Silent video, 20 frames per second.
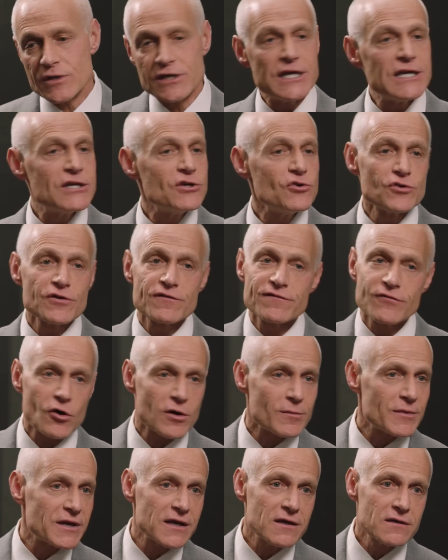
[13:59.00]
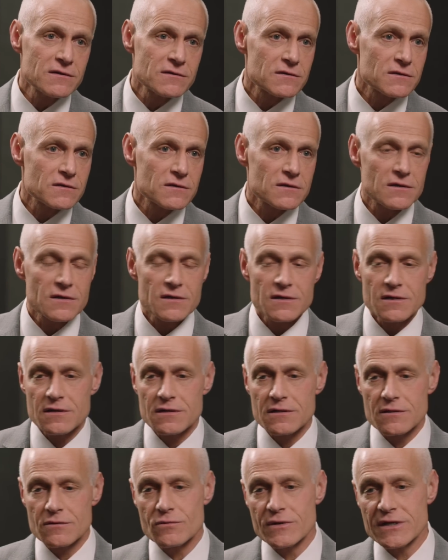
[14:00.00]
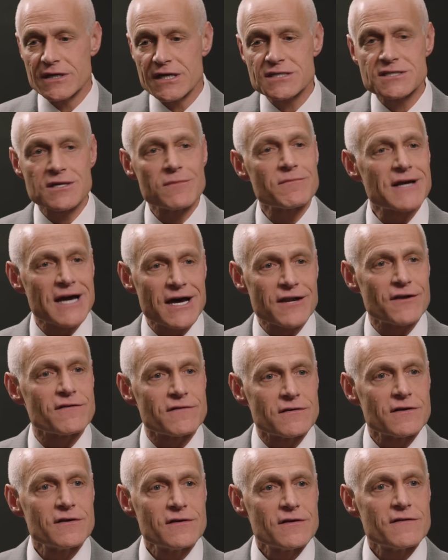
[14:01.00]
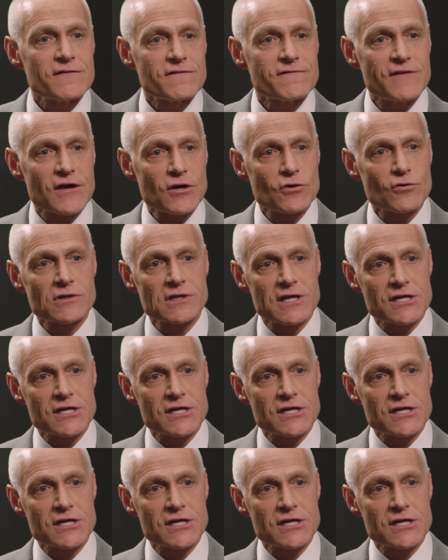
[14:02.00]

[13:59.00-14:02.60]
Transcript: We need uniformity. We need some kind of federal